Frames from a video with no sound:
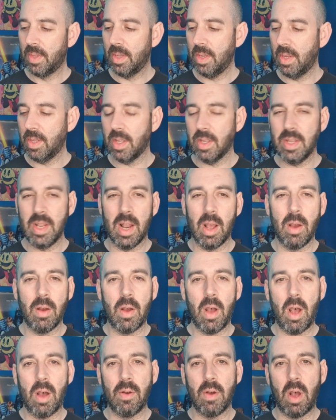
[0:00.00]

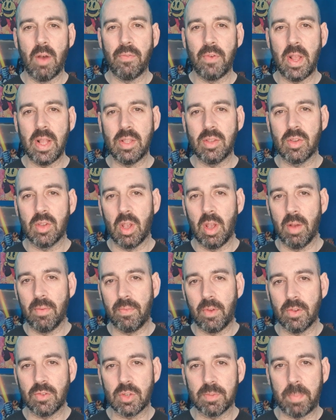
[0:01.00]

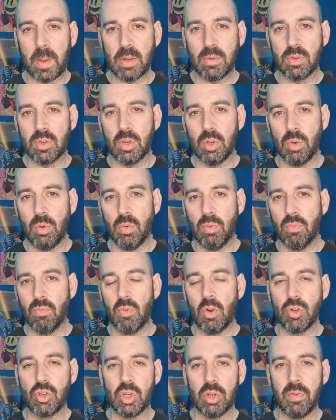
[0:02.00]
I've spoke to
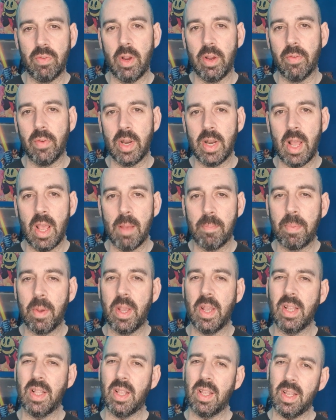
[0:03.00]
Roger here and there,
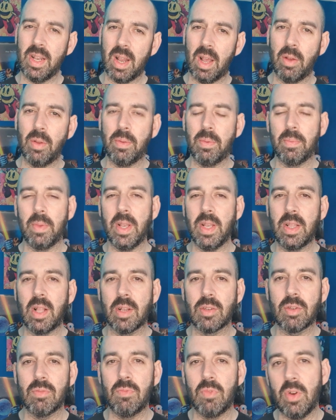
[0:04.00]
but he
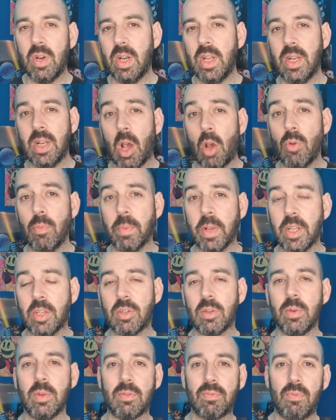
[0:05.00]
doesn't really know me.
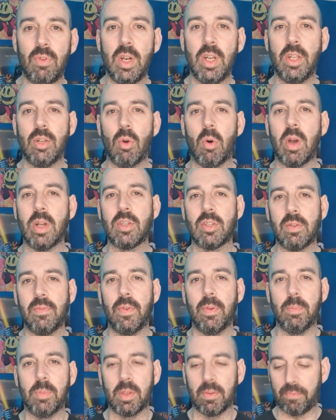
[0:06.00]
So it's really nice
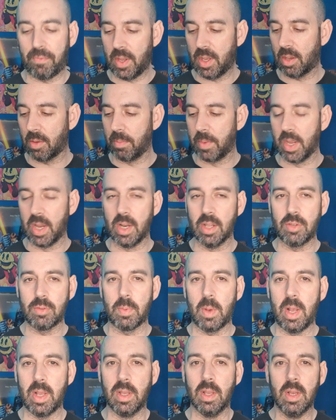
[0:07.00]
of him to think of me in
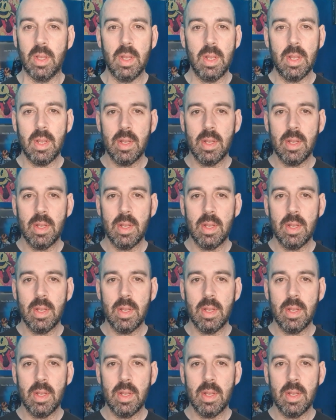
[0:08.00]
this way.